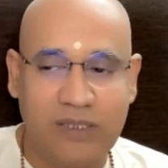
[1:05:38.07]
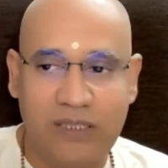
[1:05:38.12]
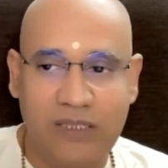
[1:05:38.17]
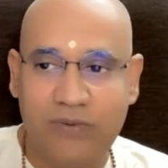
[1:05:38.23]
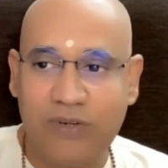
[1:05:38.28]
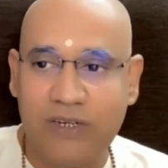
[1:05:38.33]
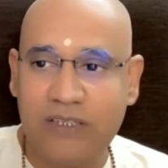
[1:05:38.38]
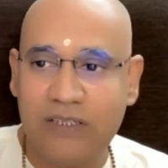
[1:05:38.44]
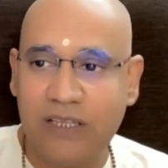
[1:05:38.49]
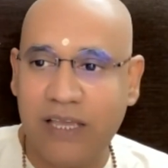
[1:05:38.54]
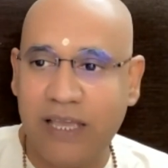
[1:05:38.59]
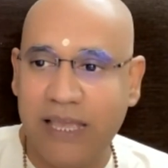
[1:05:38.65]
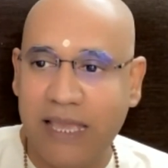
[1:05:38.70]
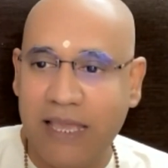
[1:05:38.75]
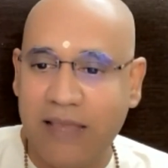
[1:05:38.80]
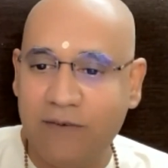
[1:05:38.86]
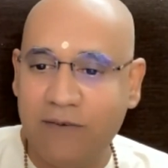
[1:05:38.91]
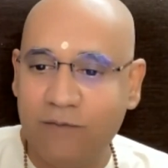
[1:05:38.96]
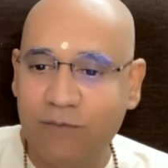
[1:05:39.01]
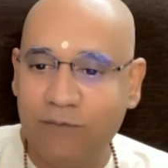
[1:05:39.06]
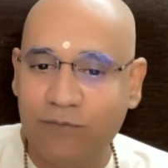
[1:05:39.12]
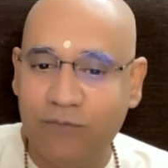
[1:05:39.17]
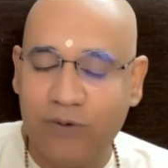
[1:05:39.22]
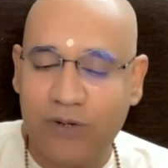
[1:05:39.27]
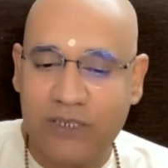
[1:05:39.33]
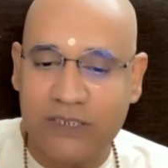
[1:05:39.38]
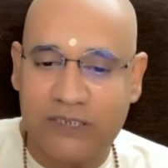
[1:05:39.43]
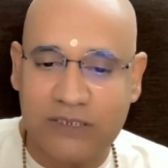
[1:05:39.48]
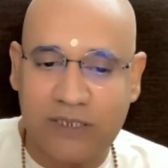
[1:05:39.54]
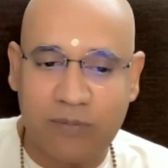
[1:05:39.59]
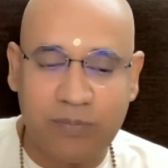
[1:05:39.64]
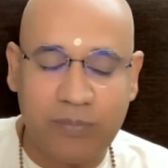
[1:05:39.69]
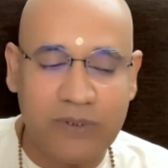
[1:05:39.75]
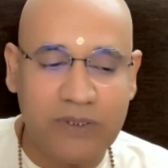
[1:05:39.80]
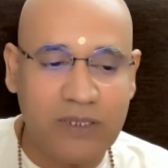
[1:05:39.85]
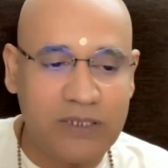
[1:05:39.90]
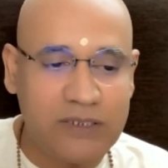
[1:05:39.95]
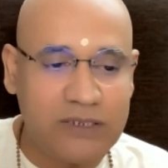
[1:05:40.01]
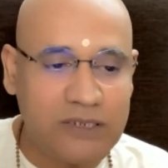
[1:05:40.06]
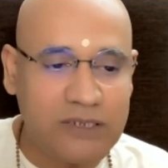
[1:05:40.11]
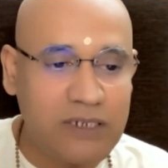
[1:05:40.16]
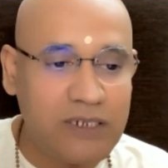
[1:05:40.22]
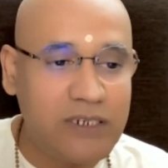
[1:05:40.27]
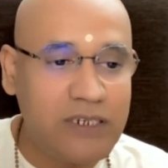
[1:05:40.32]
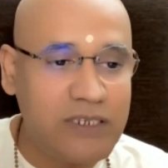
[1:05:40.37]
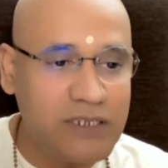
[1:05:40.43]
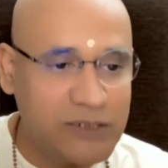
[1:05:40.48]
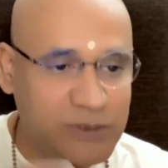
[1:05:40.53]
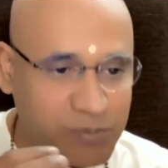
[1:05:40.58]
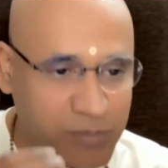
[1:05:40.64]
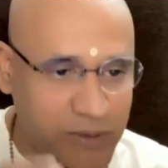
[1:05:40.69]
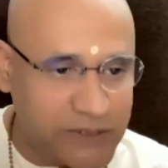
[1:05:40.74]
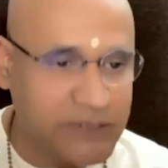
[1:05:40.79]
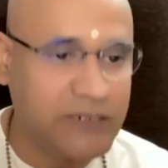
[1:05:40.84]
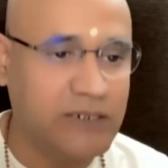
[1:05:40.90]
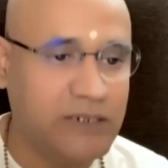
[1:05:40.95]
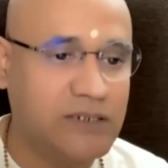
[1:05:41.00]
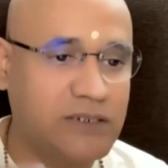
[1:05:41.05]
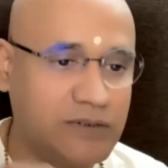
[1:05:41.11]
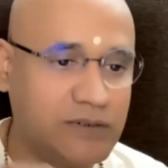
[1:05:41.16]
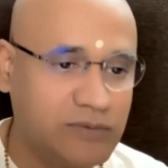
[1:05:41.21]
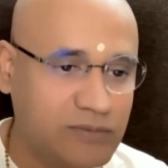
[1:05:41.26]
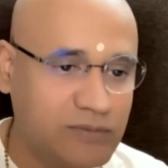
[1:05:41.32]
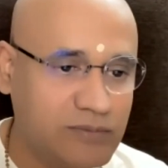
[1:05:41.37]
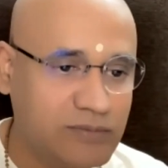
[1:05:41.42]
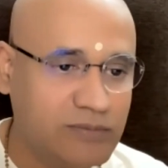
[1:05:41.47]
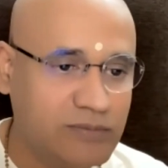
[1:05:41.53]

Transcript: Even every step in the journey is pleasant.